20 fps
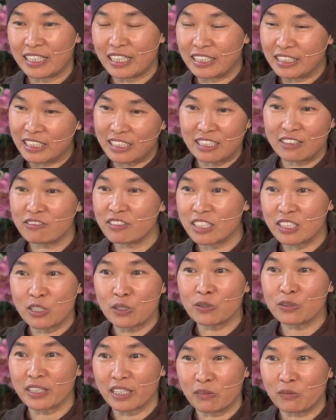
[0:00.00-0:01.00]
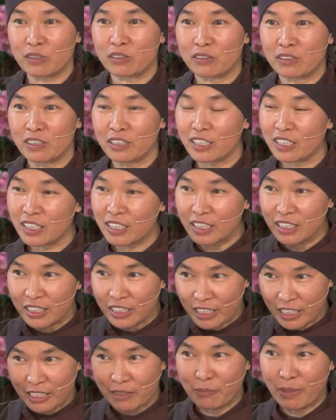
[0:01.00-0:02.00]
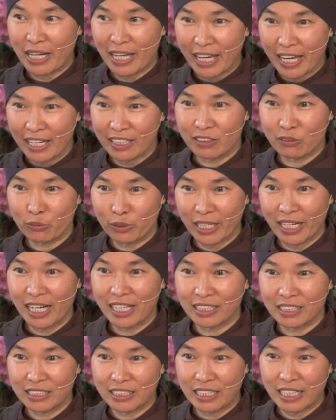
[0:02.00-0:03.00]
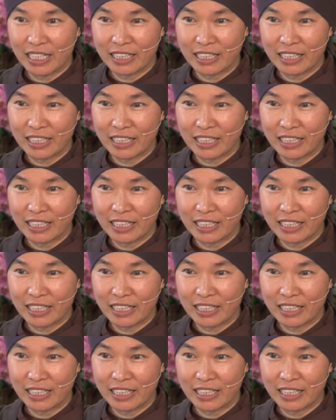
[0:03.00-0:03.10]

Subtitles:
I didn't even know they were in my head a reality.